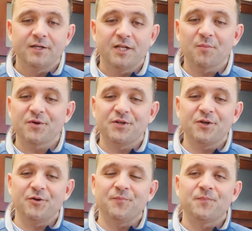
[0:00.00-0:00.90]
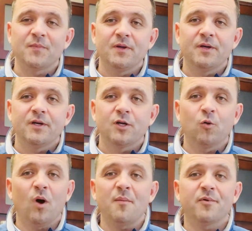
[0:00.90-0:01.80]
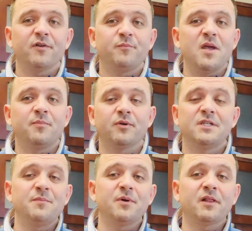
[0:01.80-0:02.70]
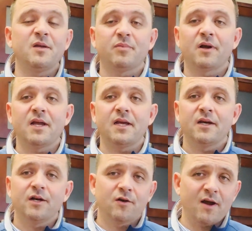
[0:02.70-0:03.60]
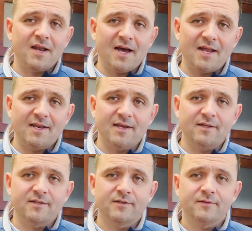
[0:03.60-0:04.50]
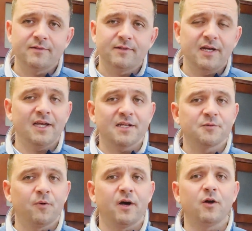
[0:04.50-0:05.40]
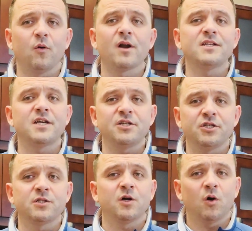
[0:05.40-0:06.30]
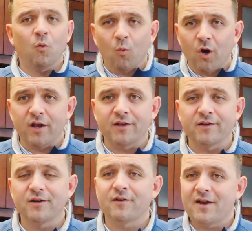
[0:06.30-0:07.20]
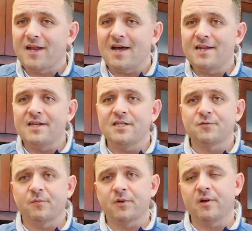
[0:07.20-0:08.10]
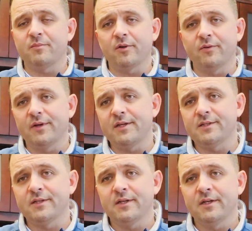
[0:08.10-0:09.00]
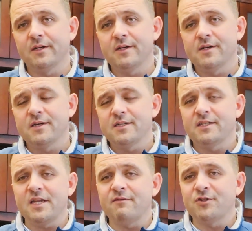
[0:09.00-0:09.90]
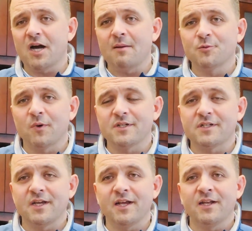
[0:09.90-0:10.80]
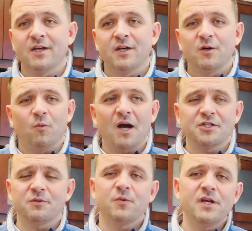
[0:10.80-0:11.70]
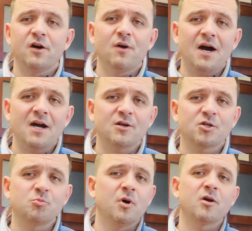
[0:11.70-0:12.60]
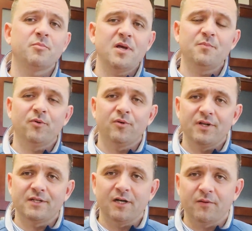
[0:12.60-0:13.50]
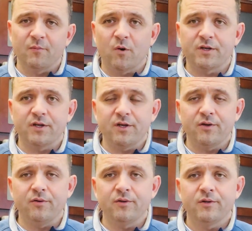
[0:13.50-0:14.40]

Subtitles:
Number two, cooperative people typically bring great ideas. And guess what? Organizations want great ideas from their employees. Steve Jobs once said, "Why should we go hire smart people and tell them what to do?